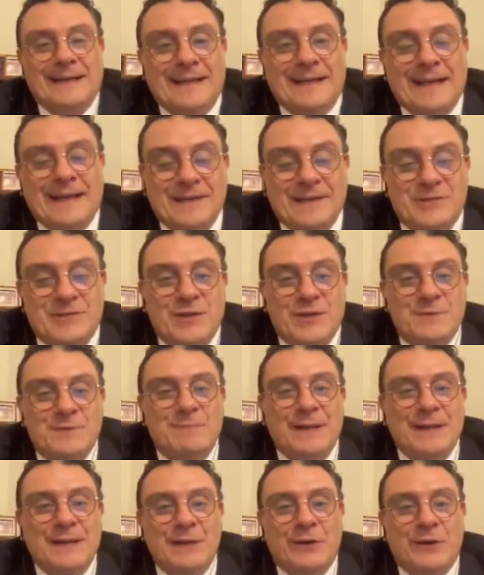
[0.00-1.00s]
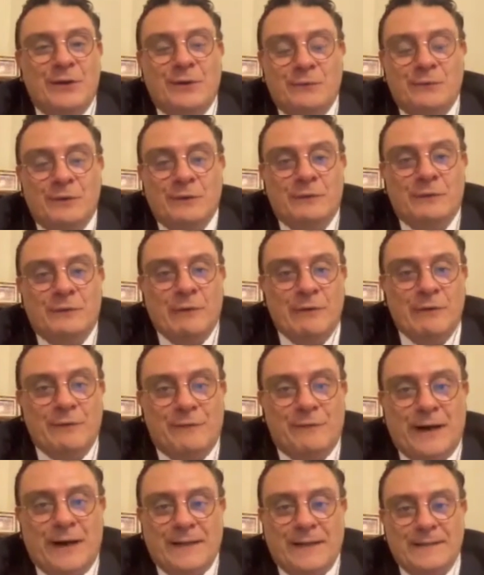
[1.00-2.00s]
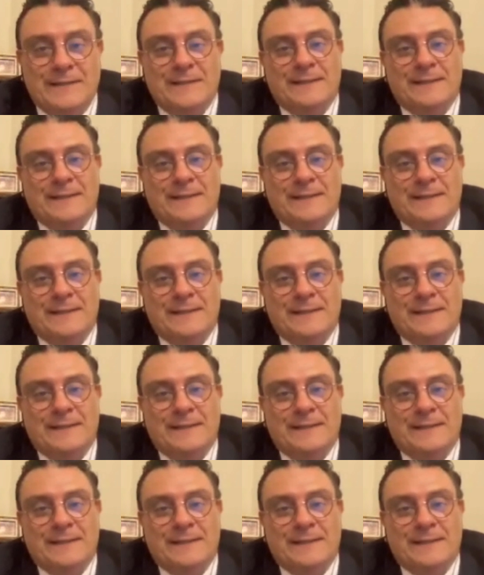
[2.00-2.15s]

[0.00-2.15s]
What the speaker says: has just been, you know, verified.